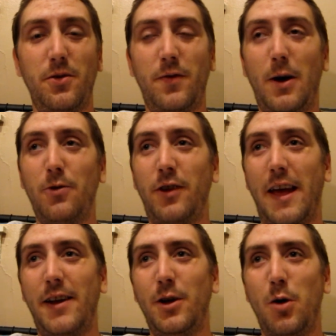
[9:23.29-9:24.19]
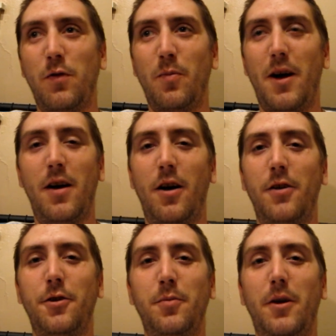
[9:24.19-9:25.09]
If I was handing over my
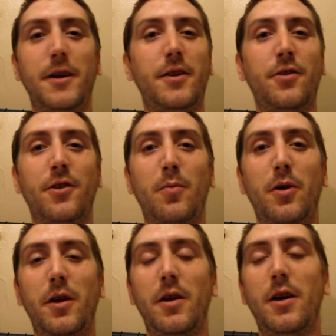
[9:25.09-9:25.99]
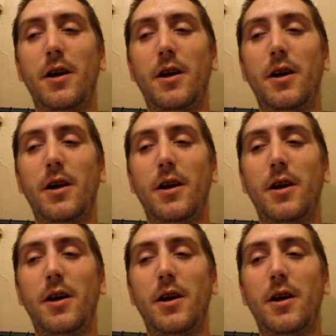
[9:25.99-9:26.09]
hard-earned money to somebody